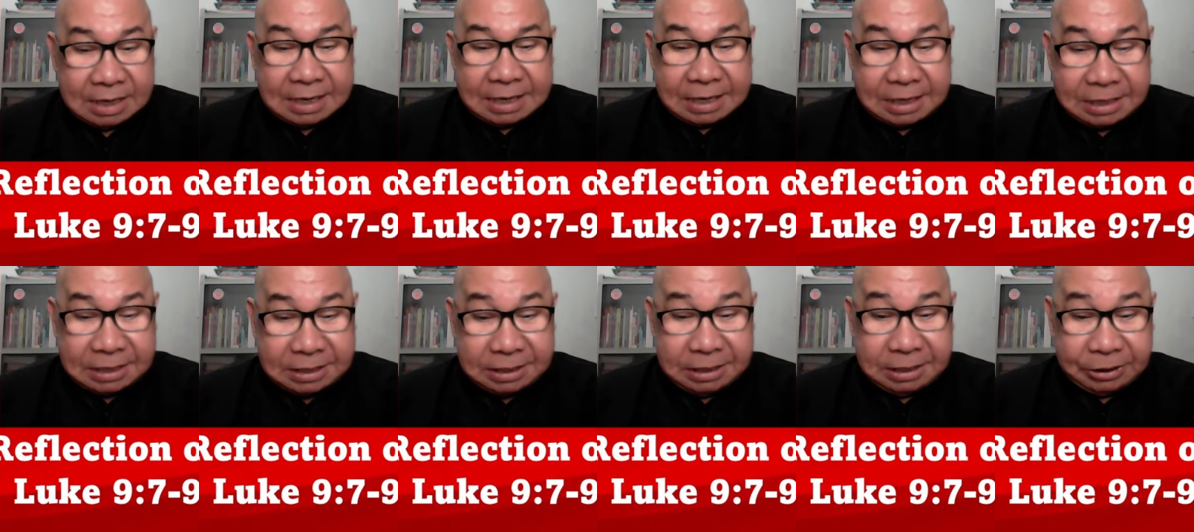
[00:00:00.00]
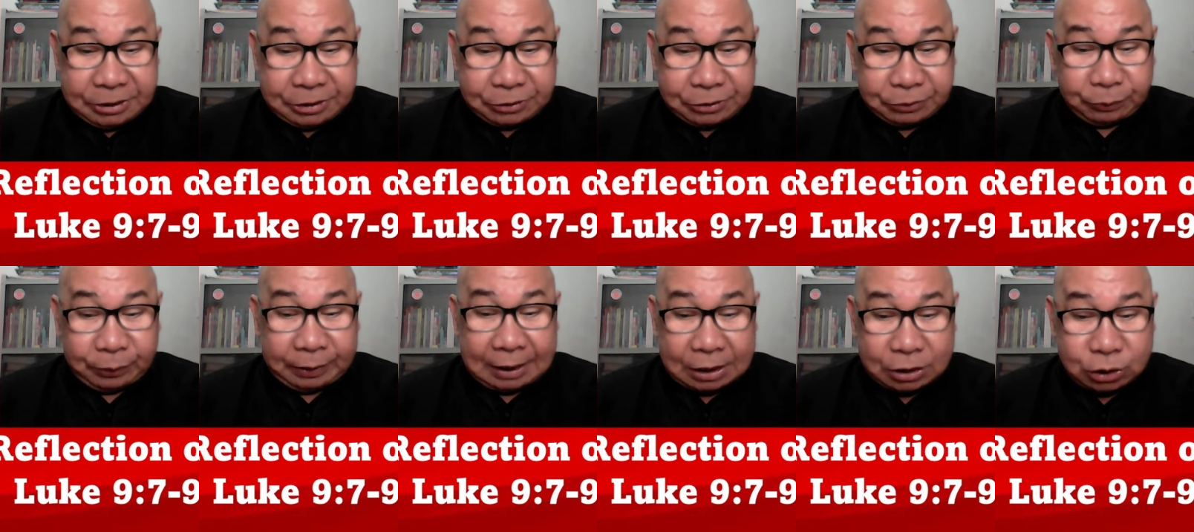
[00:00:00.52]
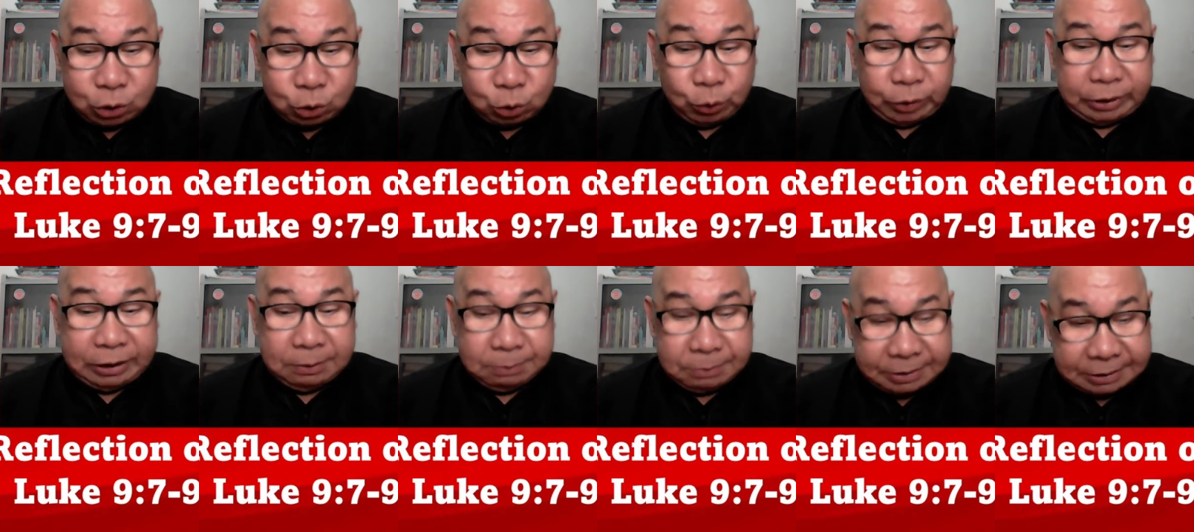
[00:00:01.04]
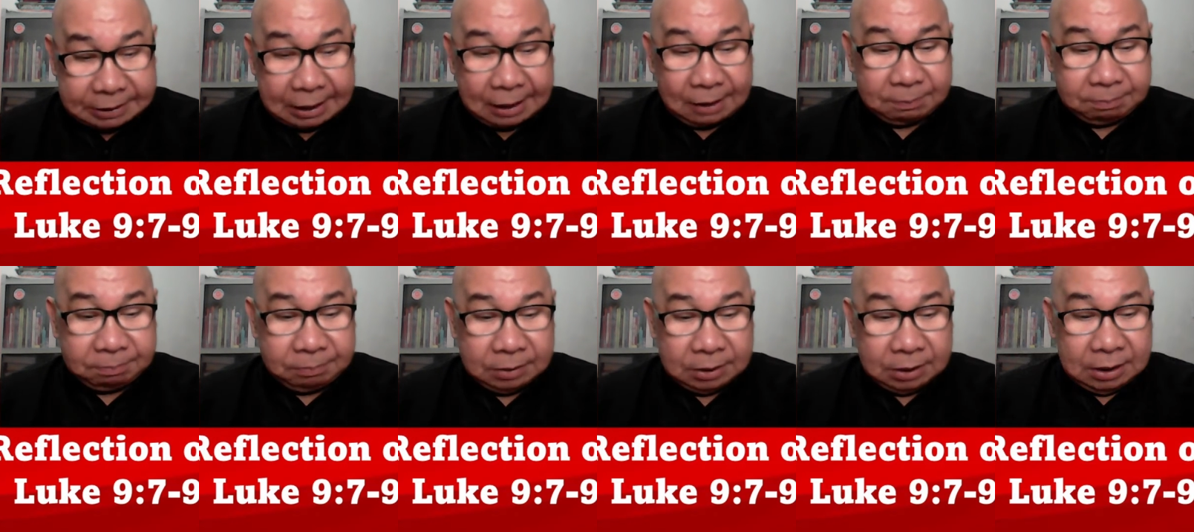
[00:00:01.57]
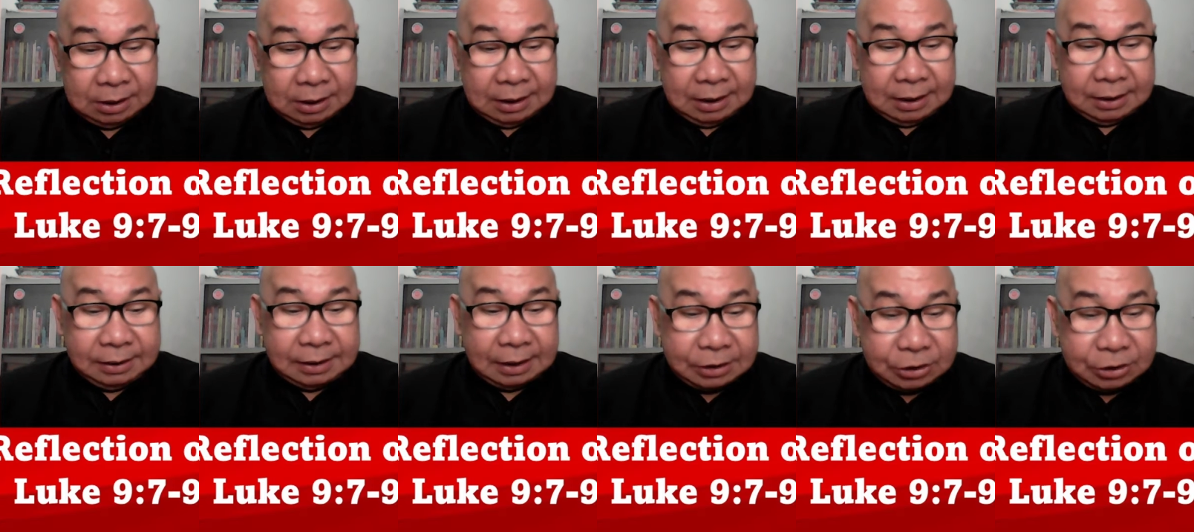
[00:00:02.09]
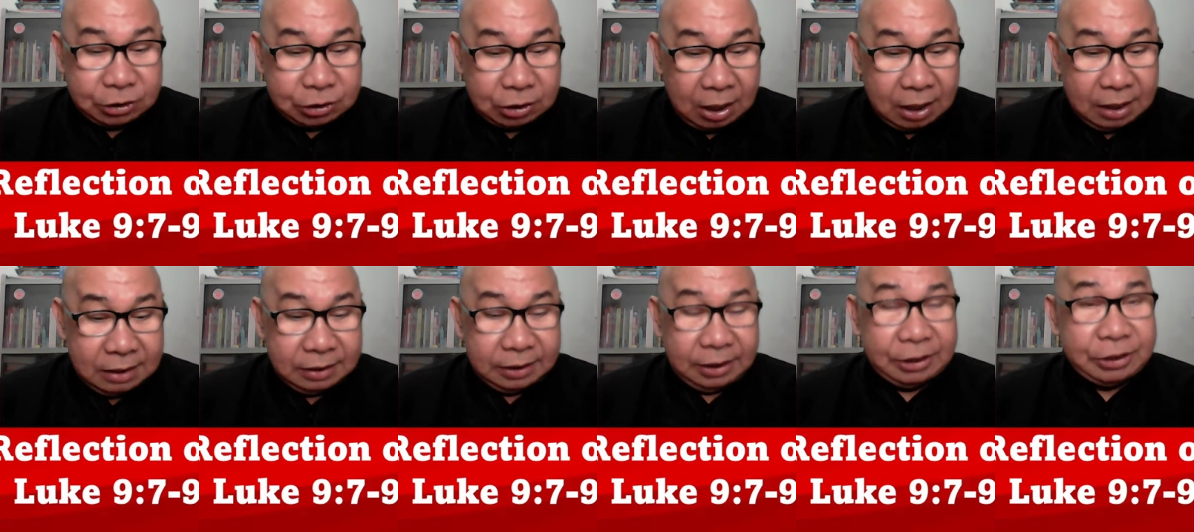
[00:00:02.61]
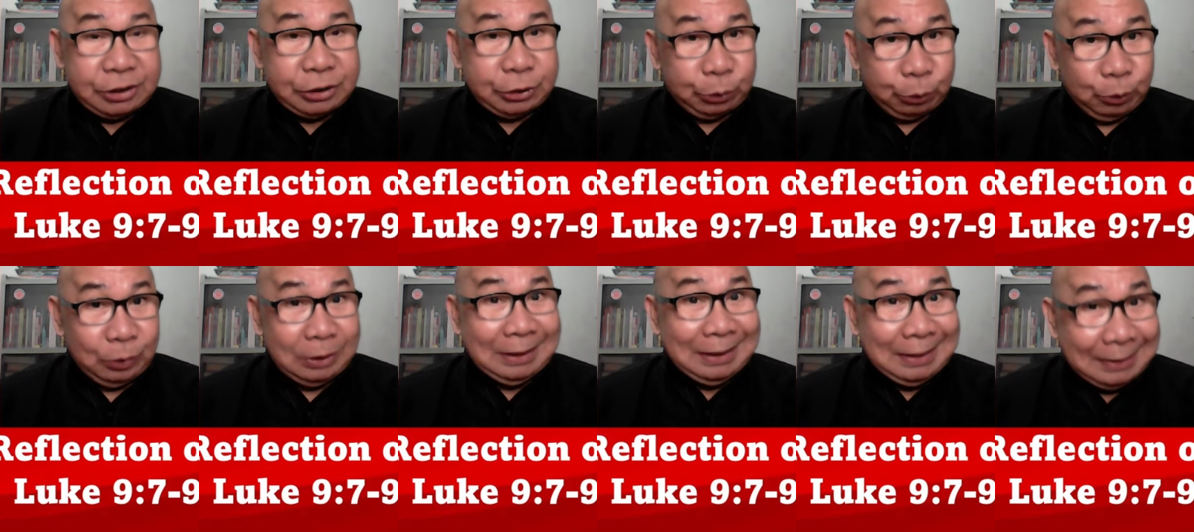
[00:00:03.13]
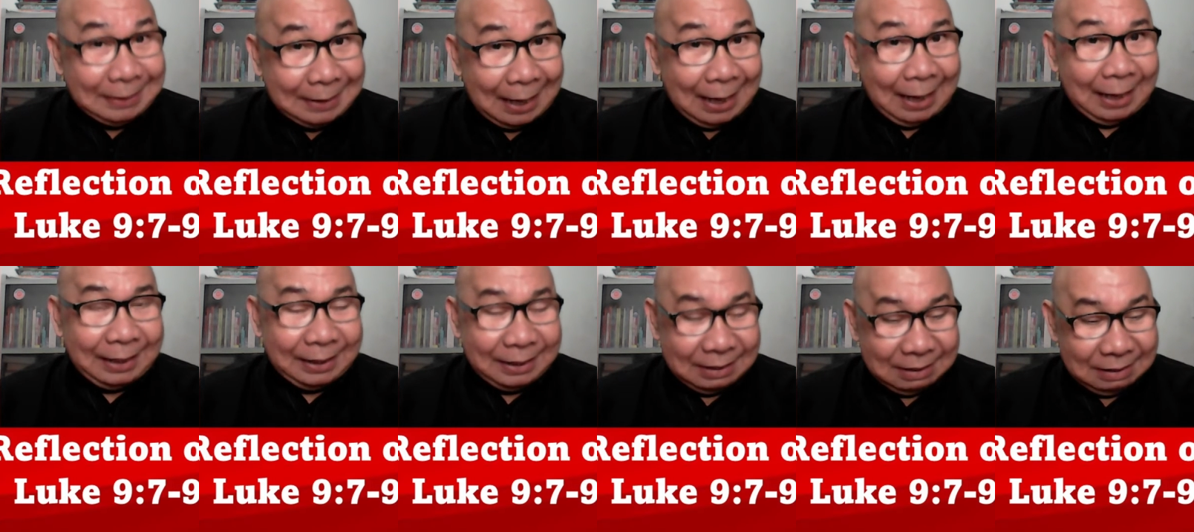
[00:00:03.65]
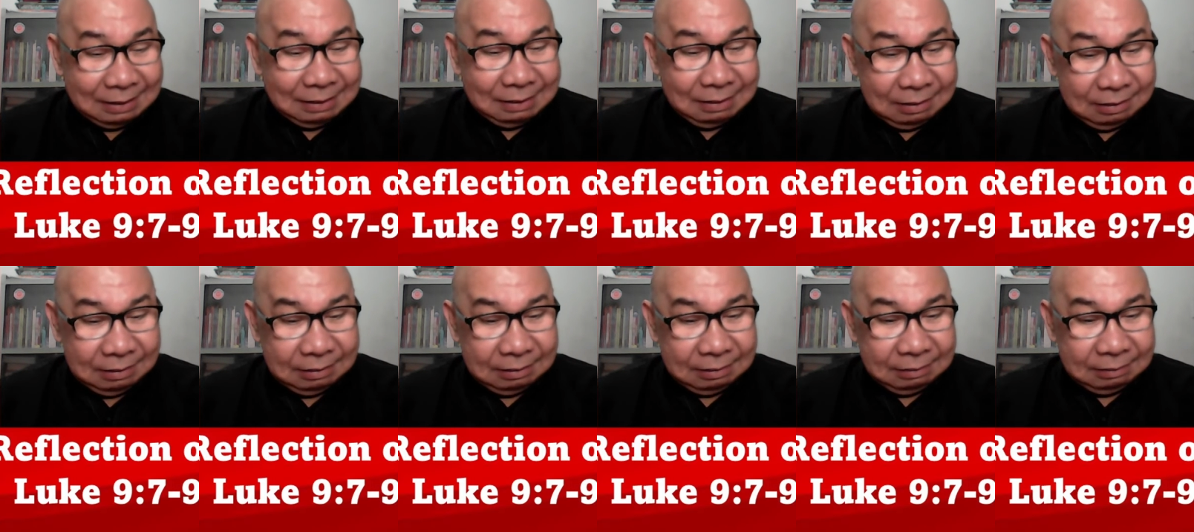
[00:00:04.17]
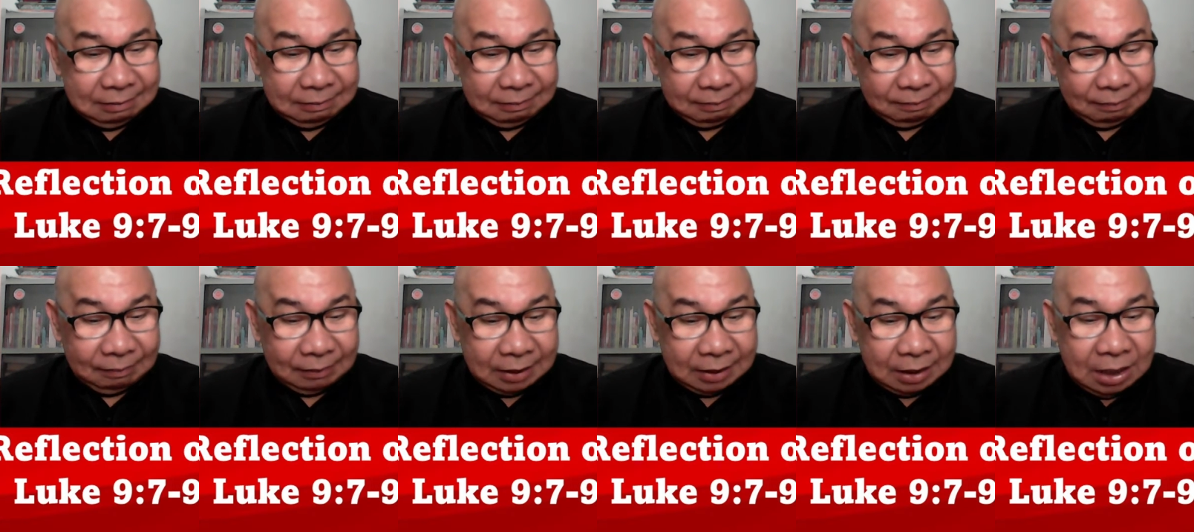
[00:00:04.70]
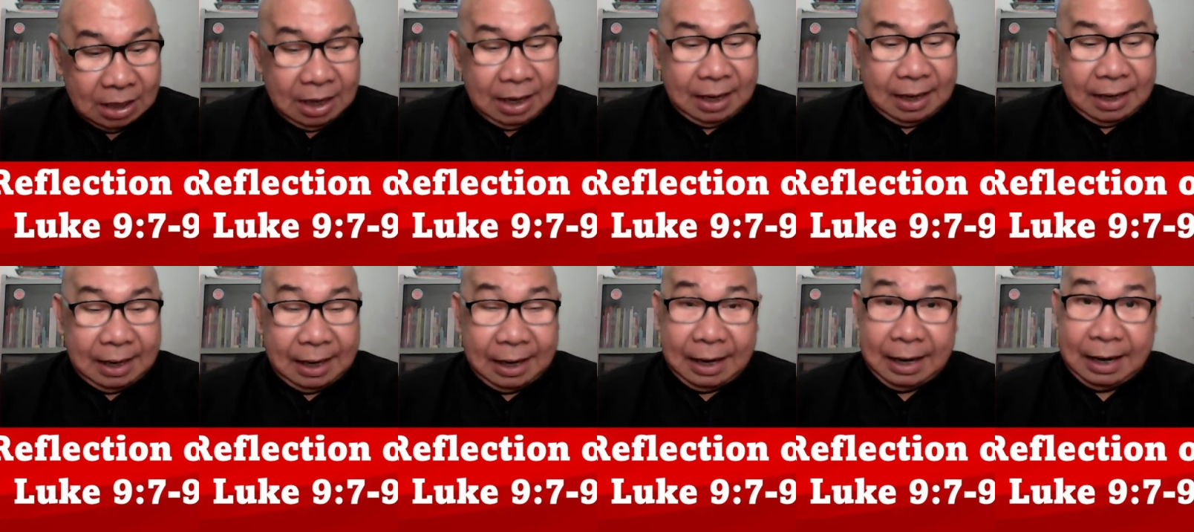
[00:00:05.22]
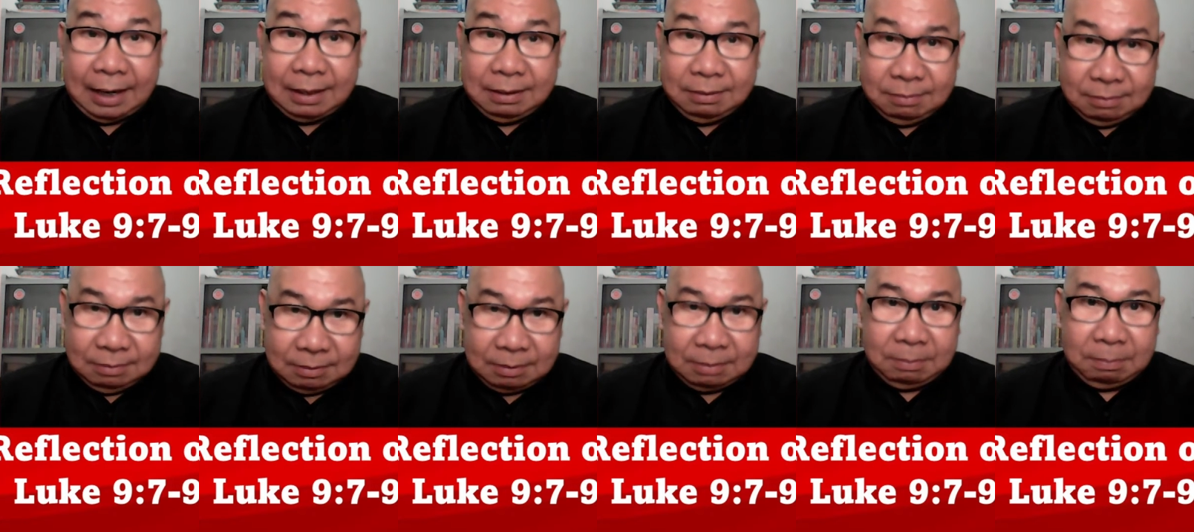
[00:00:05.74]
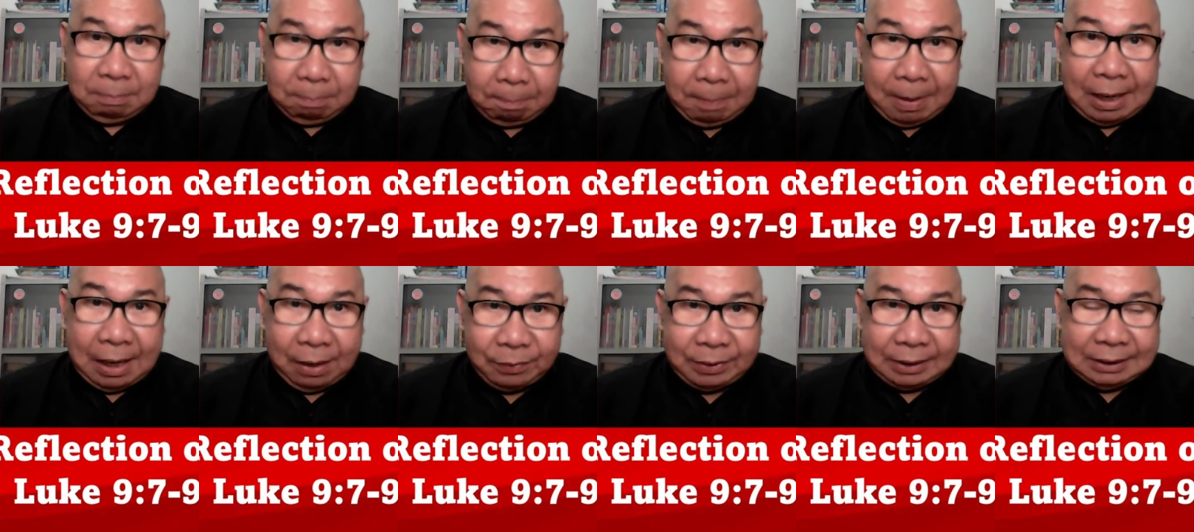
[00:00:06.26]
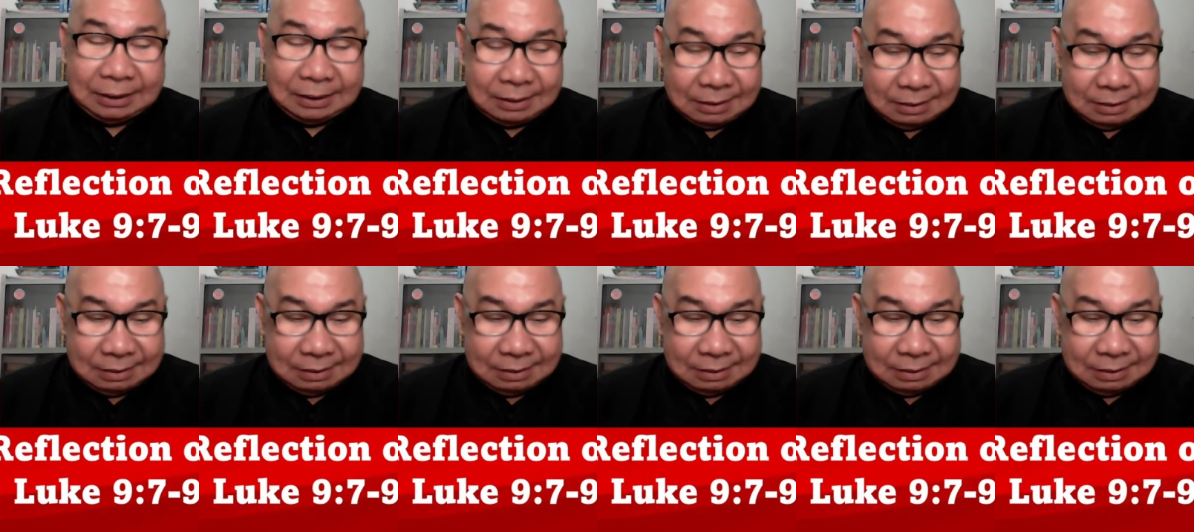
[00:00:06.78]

He needs to reassure himself that John is truly dead and buried.